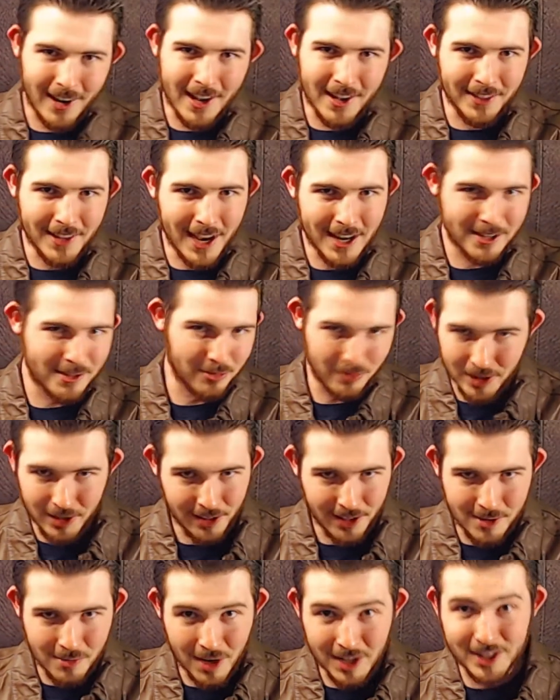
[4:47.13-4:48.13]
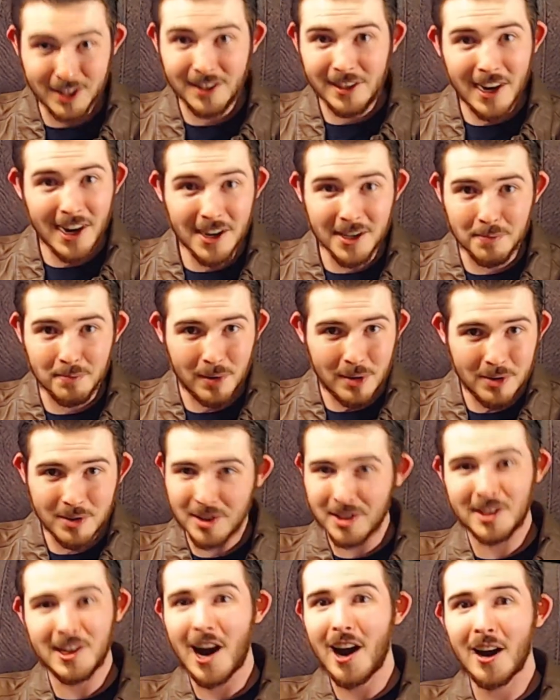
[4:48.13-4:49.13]
that's really what she does pretty much the
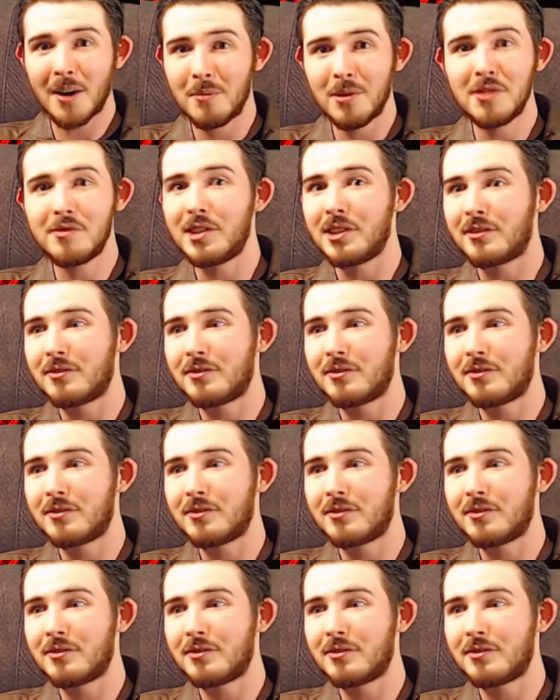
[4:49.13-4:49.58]
entire movie.